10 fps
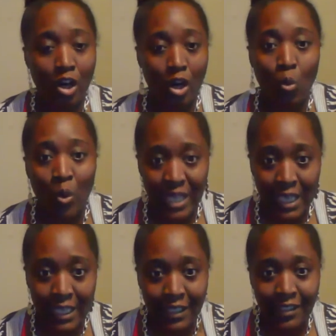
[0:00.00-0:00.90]
are
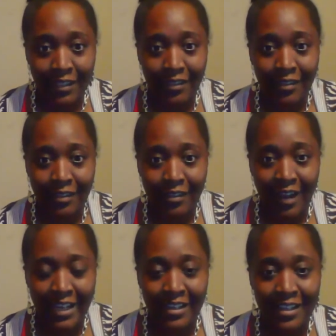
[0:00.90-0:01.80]
weak,
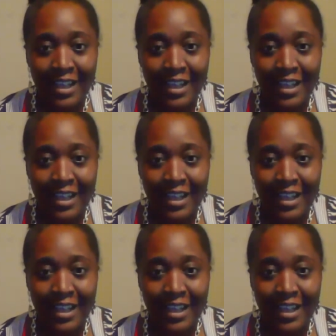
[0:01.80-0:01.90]
right?